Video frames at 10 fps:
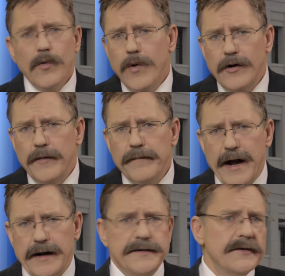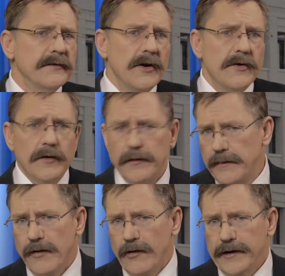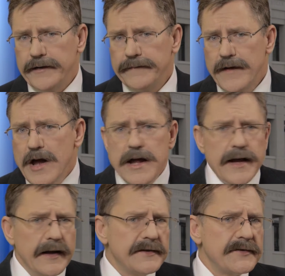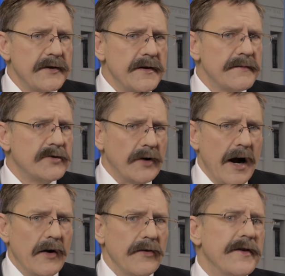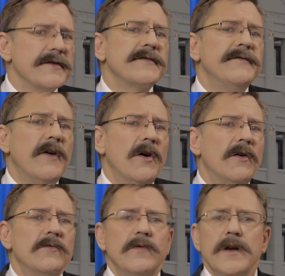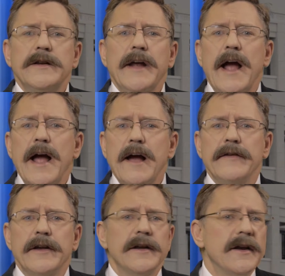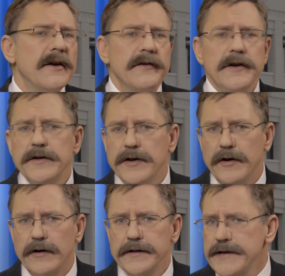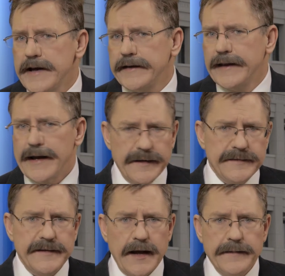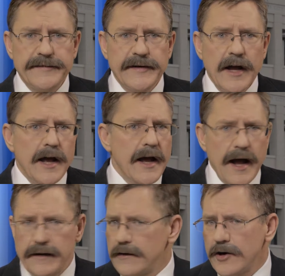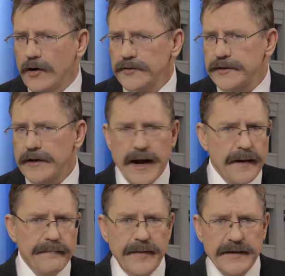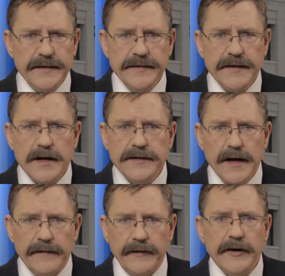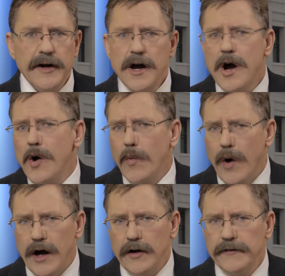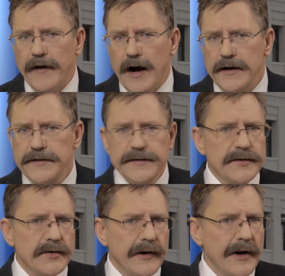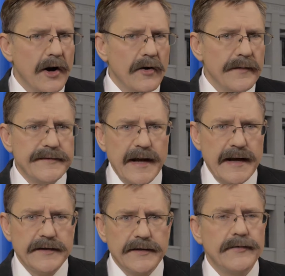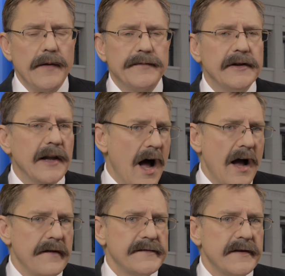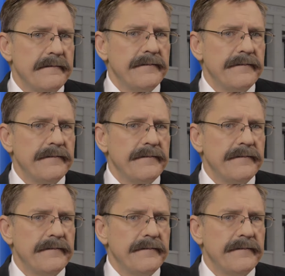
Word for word: Welcome back to Local Report. The extreme drought this fall wreaked havoc in area yards and landscapes. Agriculture and business suffered. Wildfires destroyed homes and disrupted lives.